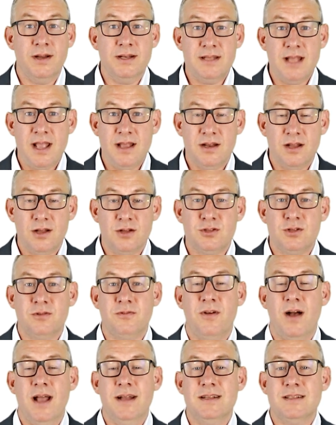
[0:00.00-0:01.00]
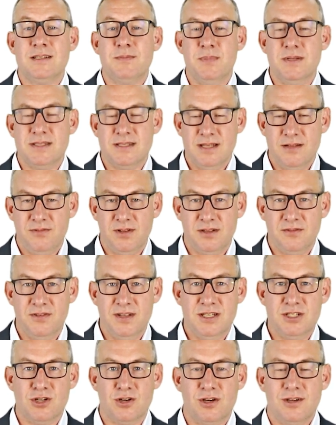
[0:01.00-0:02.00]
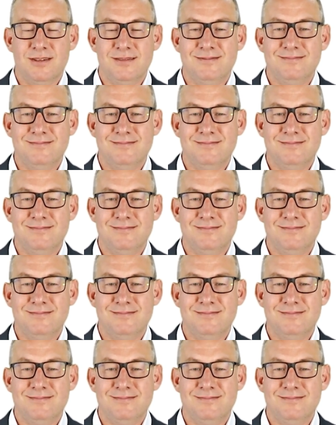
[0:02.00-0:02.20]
data to find a specific feature.